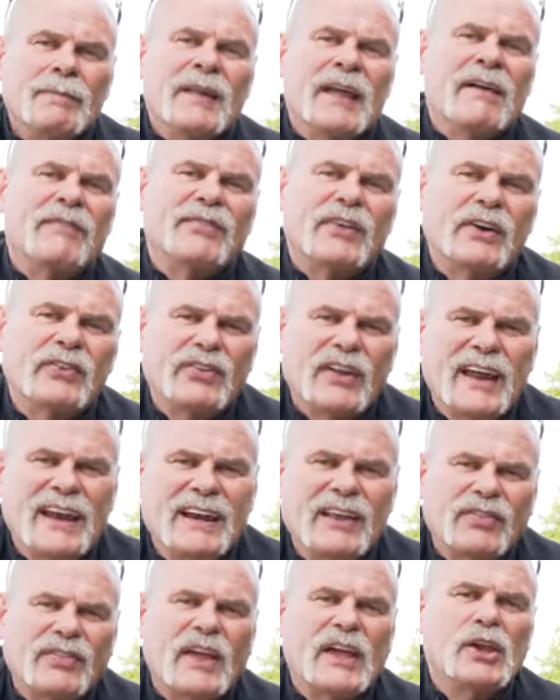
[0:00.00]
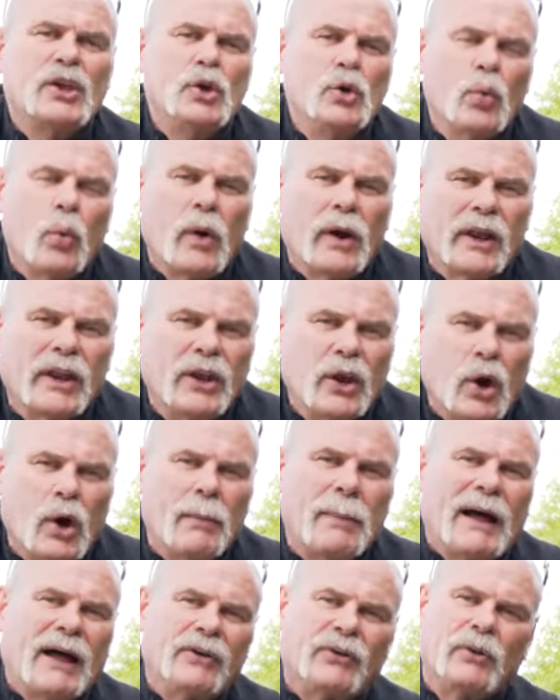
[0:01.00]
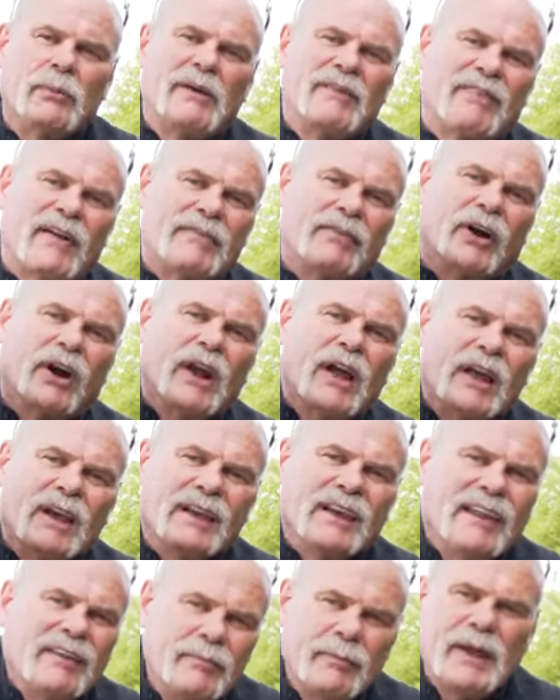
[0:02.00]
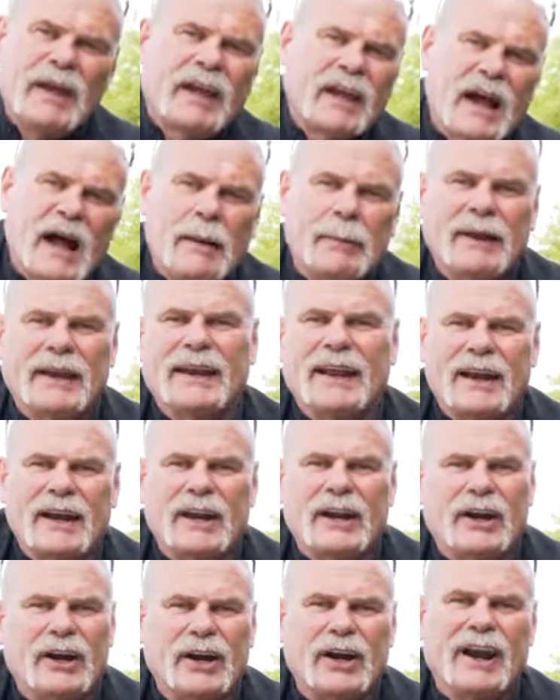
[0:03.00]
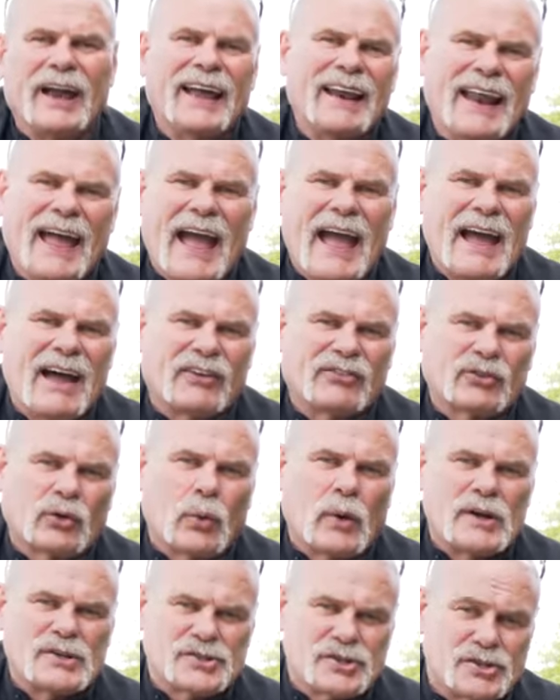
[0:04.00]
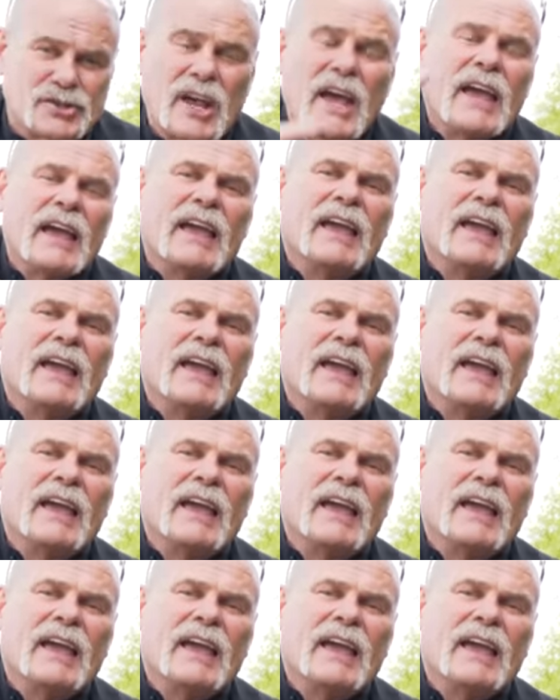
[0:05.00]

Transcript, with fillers: If there's anything you wanna know about, do me a favor, leave me a comment down in here and ask questions.